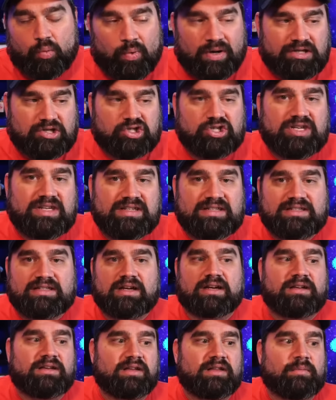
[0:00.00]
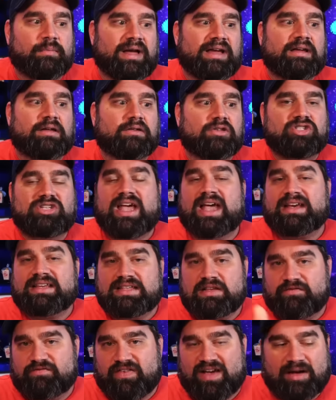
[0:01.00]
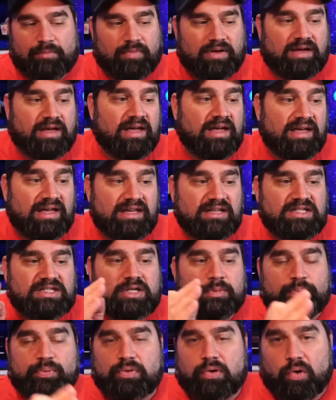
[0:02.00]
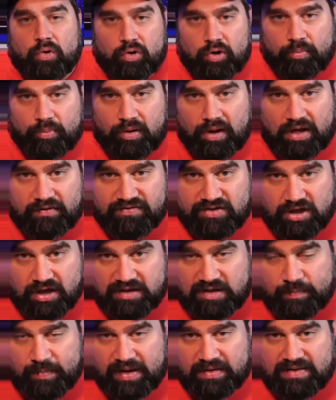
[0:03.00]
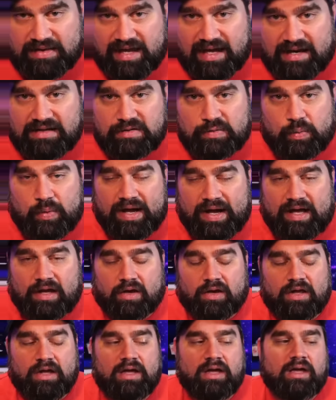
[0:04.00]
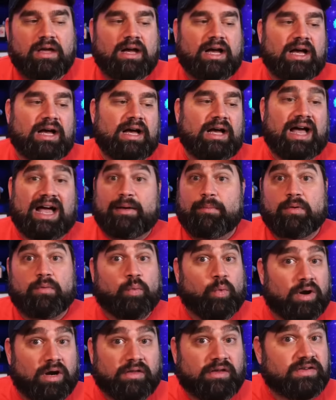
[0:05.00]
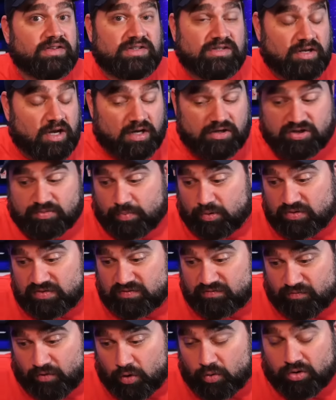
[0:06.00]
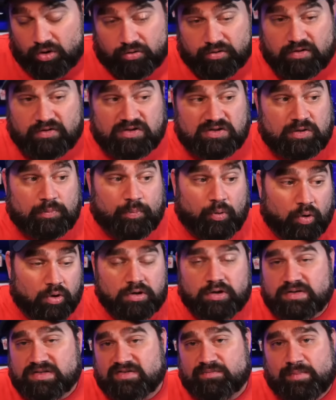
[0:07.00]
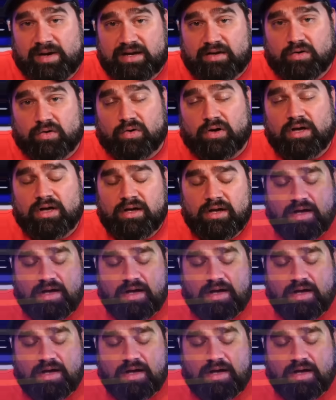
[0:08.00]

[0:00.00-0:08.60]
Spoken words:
What she's done to the Michael Jackson family is deplorable. I've talked about that as well. I'm one of the staunch, most vocal supporters of Michael.